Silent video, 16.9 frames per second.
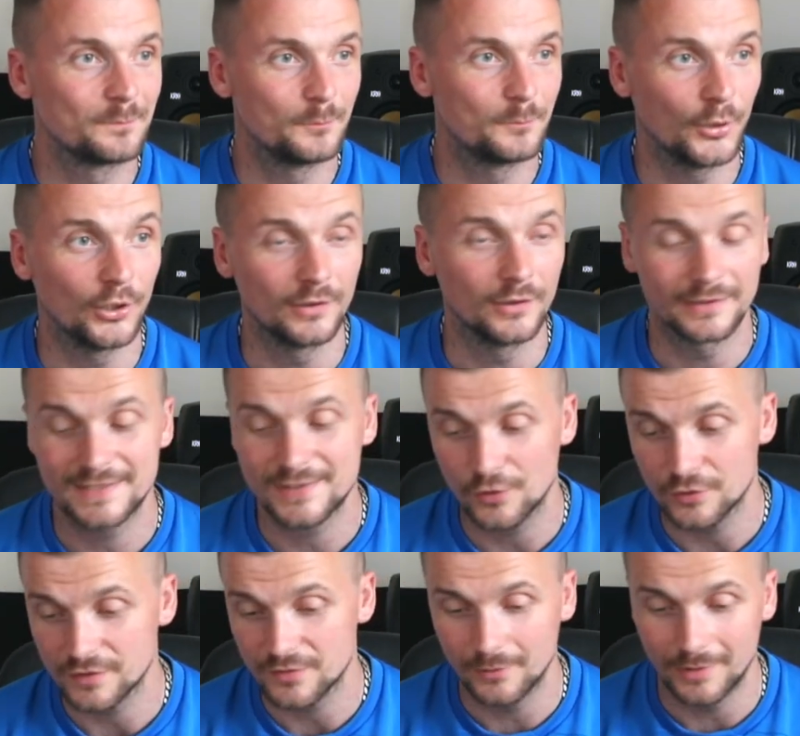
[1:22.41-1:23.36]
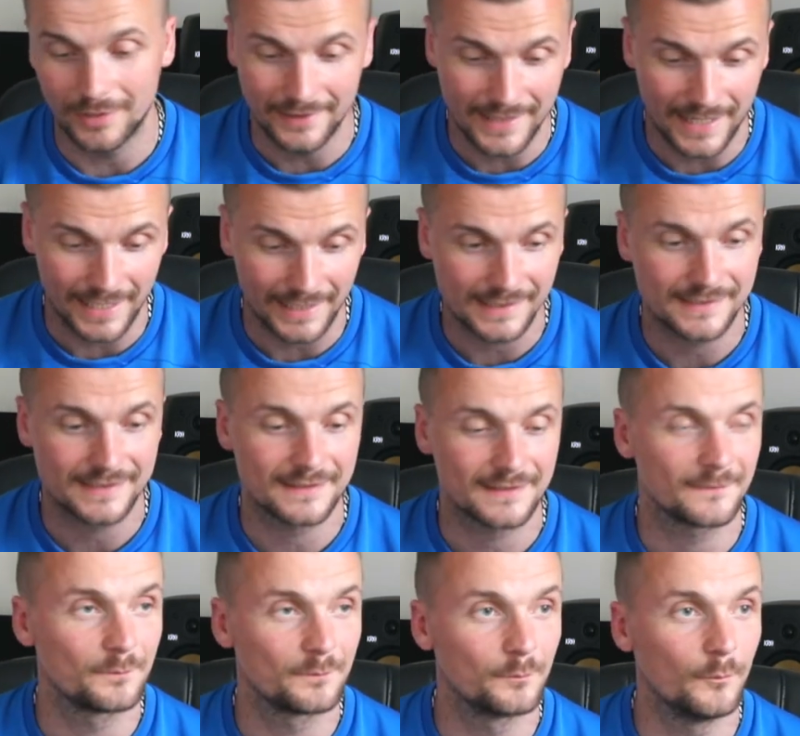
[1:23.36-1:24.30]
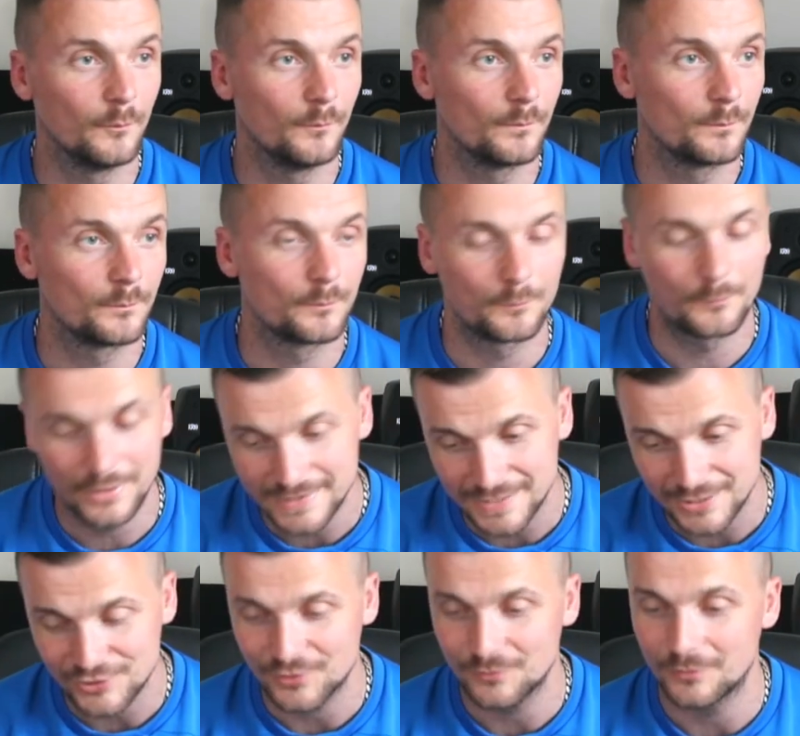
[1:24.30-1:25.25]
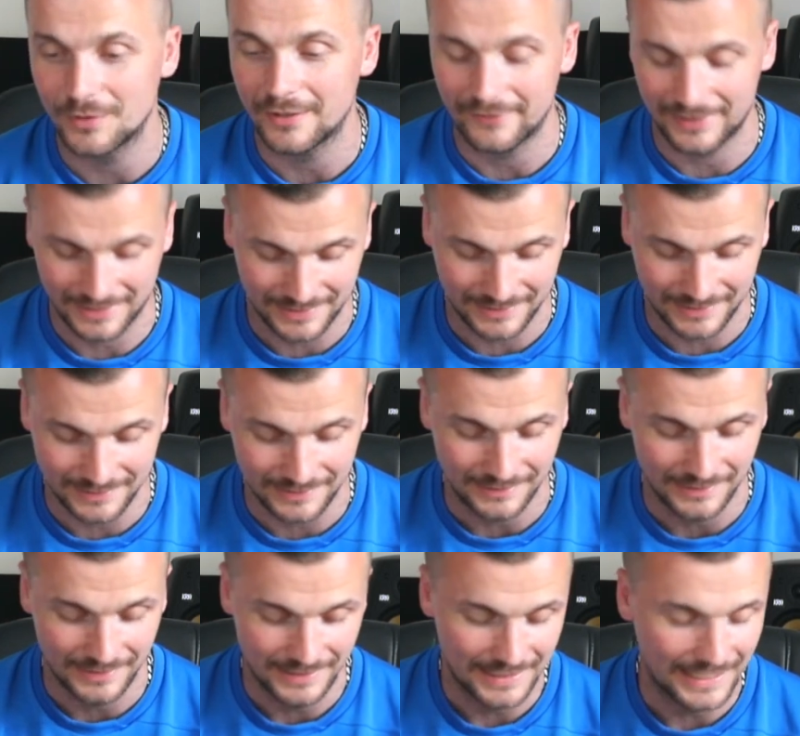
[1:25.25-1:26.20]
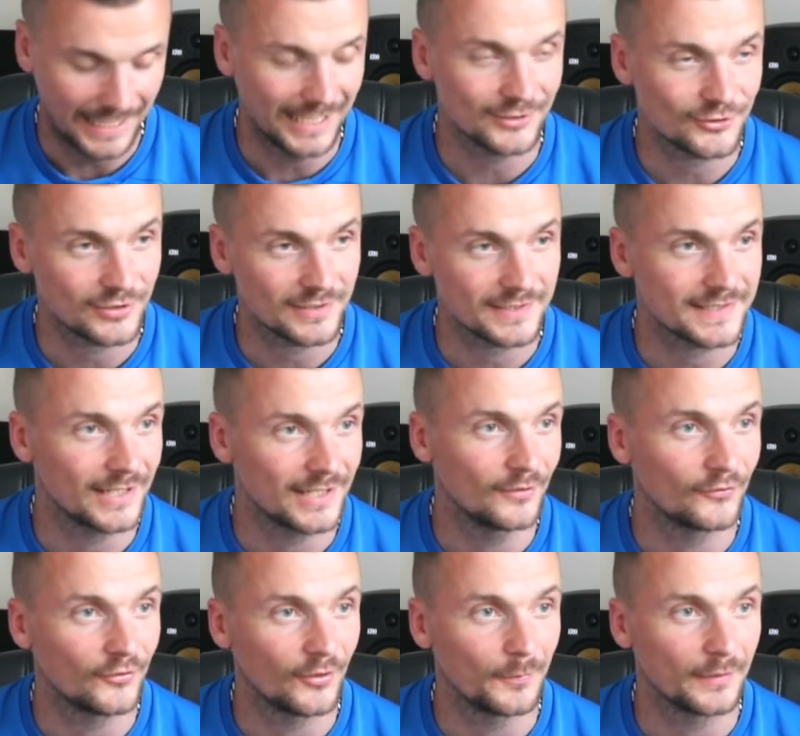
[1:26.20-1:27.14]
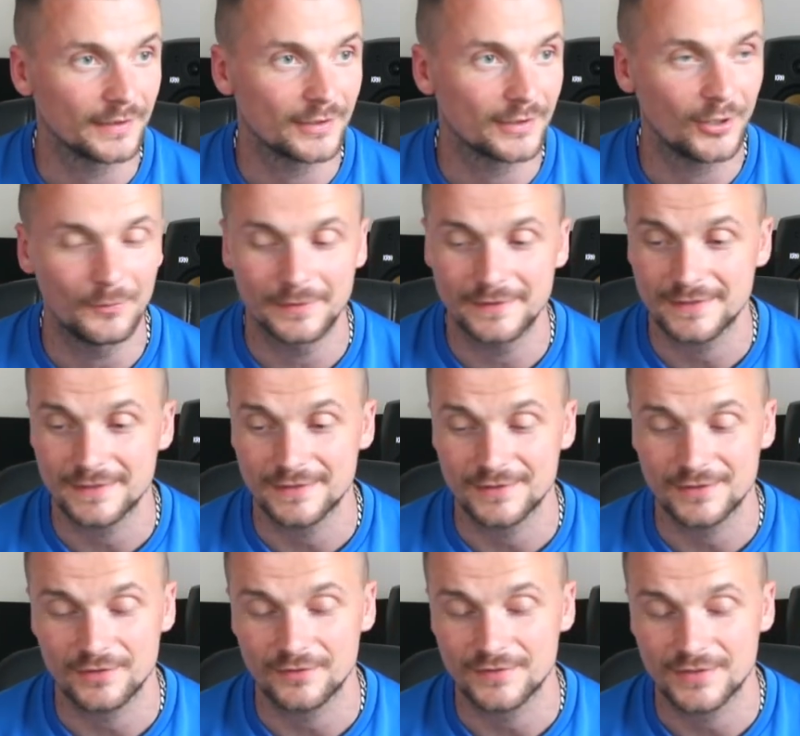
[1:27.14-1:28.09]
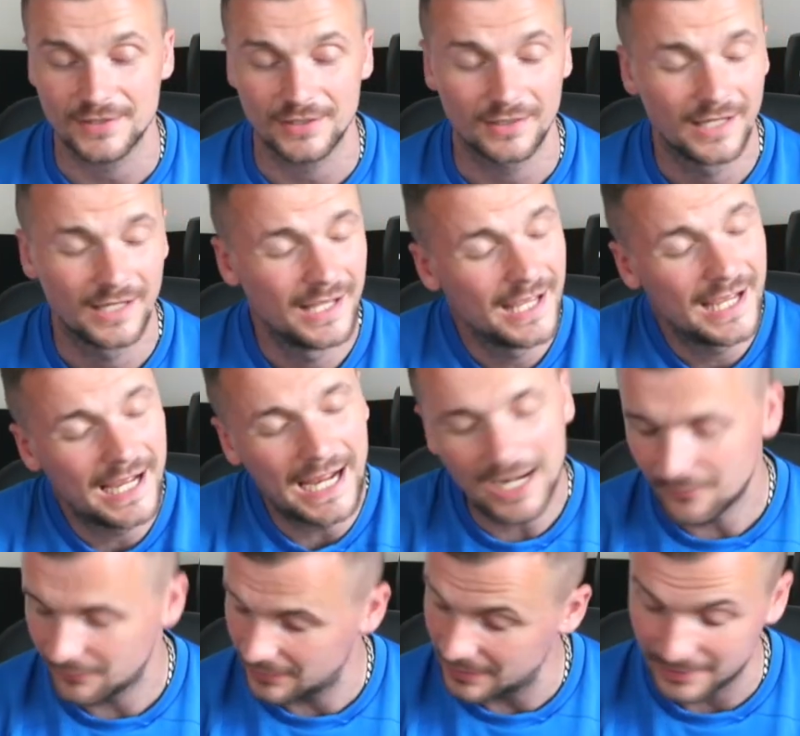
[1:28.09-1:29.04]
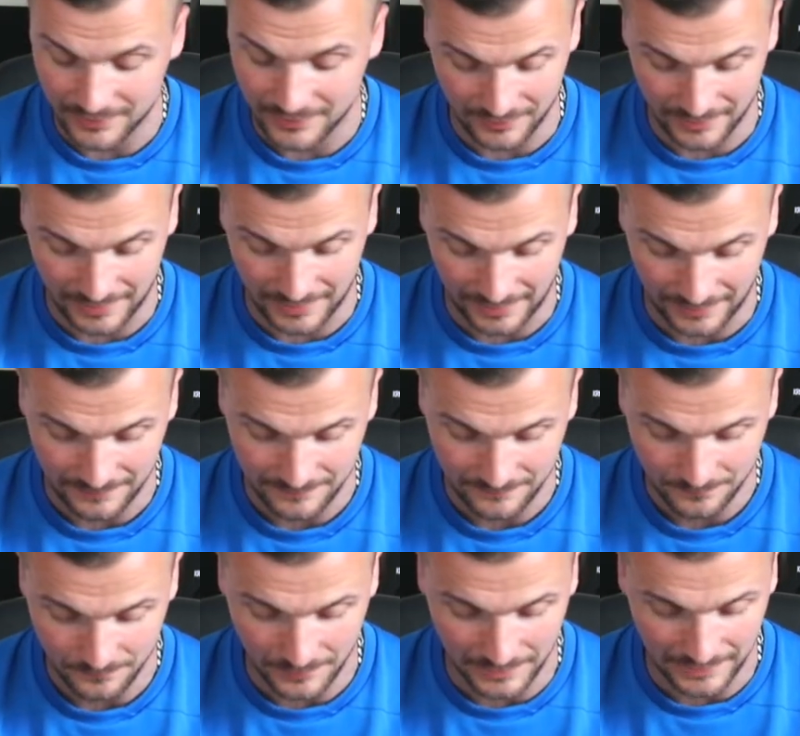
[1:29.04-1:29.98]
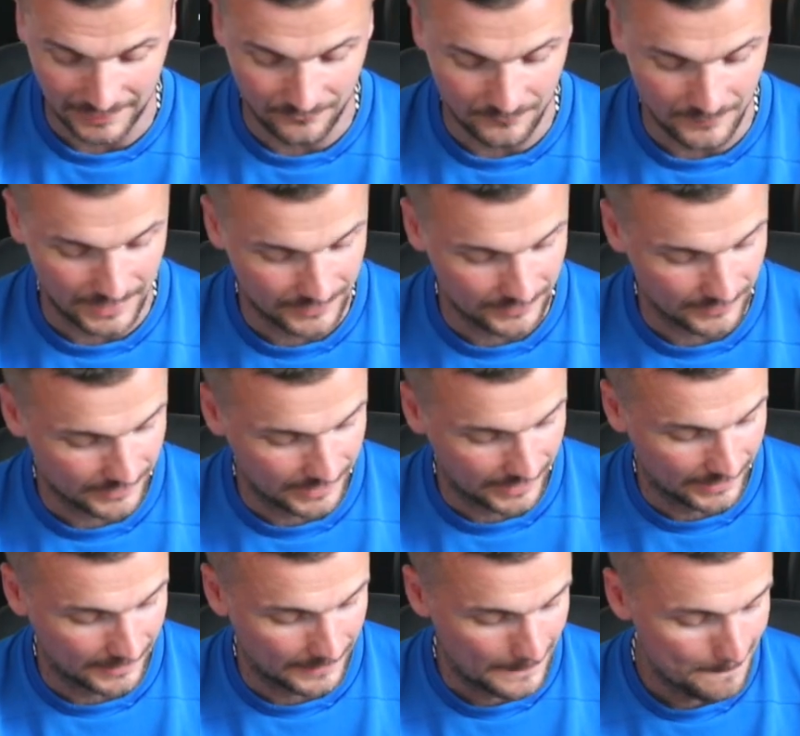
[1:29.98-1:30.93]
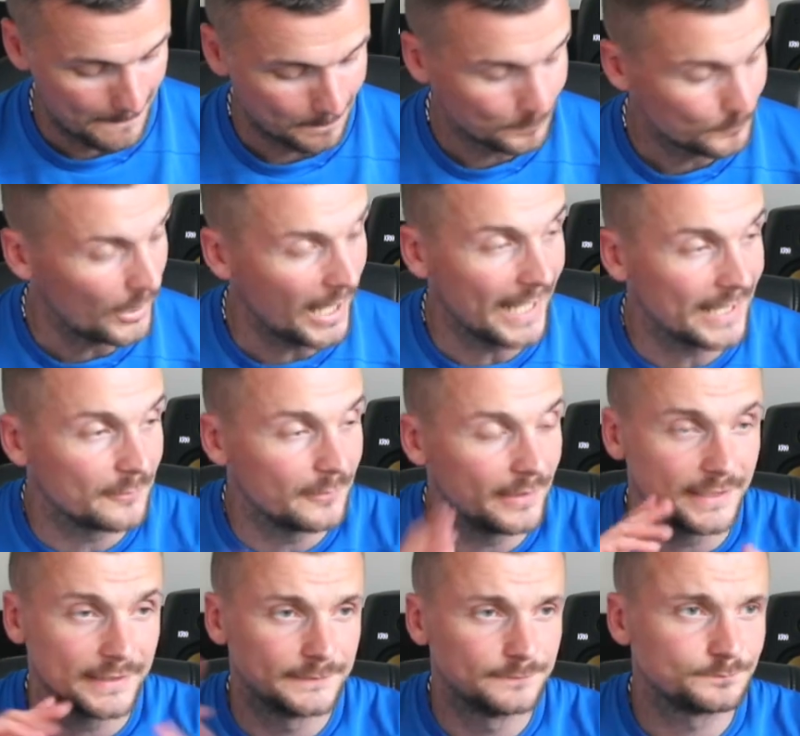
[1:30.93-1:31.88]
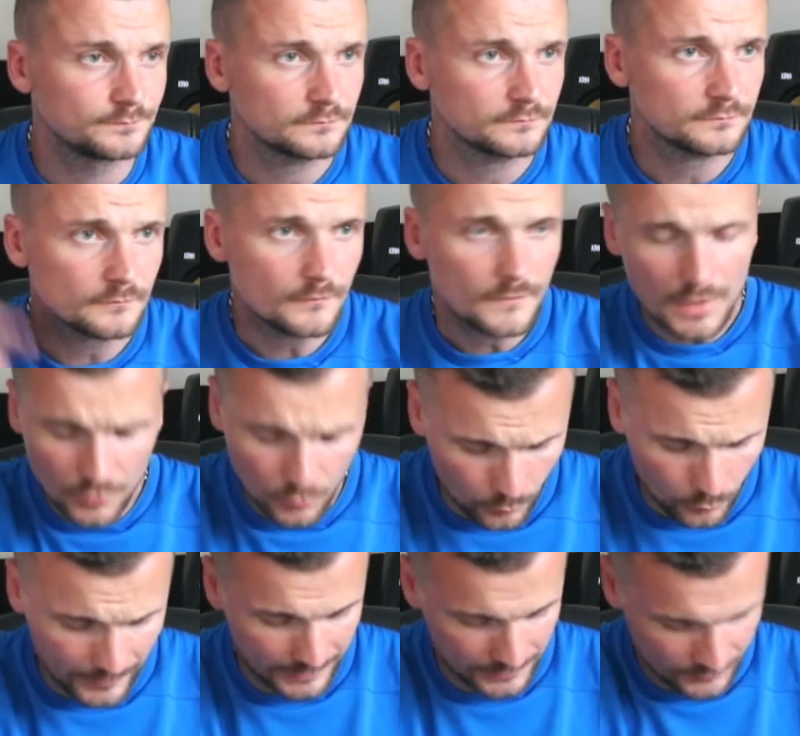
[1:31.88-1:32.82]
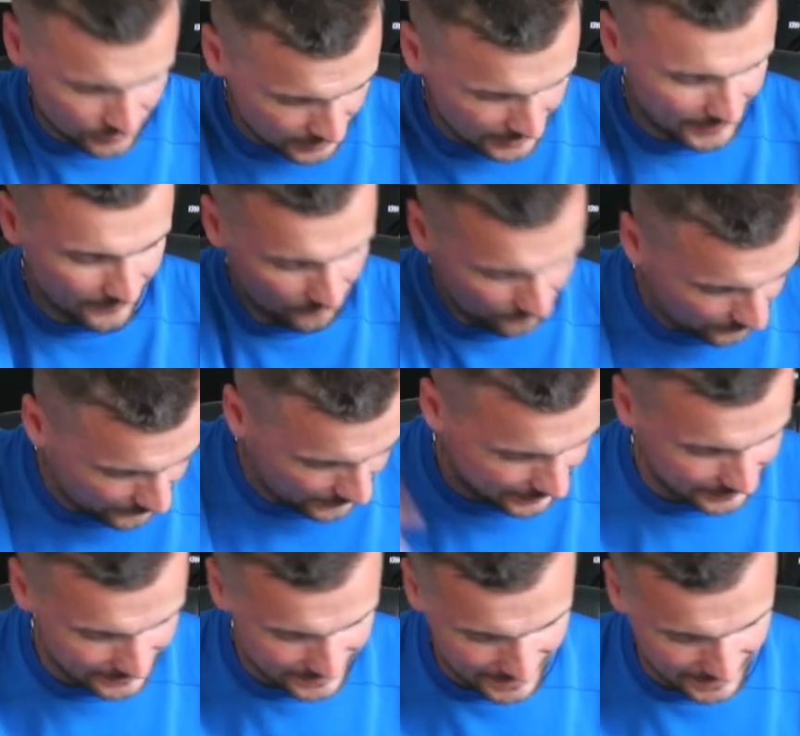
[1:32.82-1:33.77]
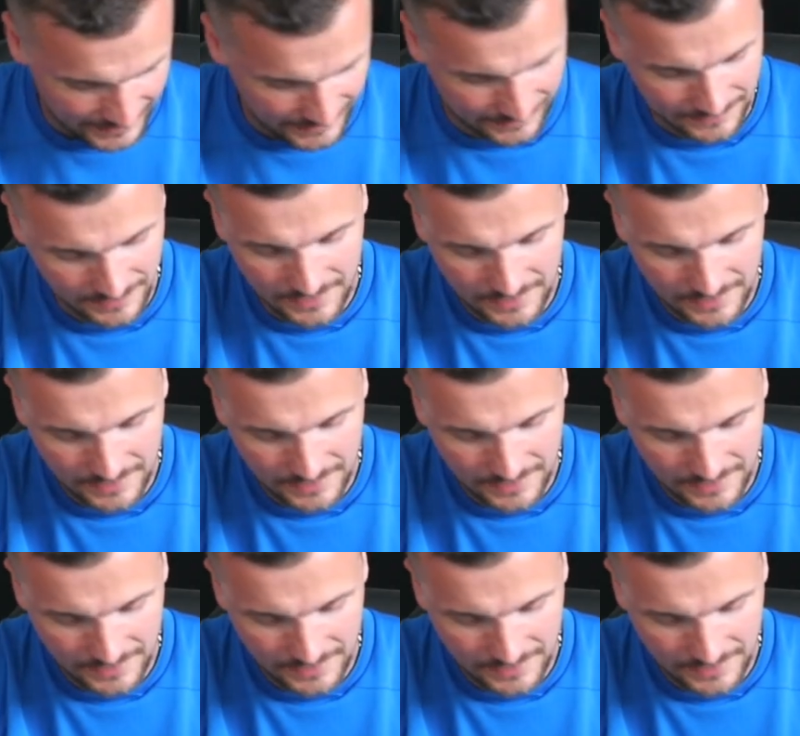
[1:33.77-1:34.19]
But it's also at a nice position where I can actually stay on top of the comments and stuff. So I really don't care. Believe me, I don't care. But anyway, quick shit vid. It's here.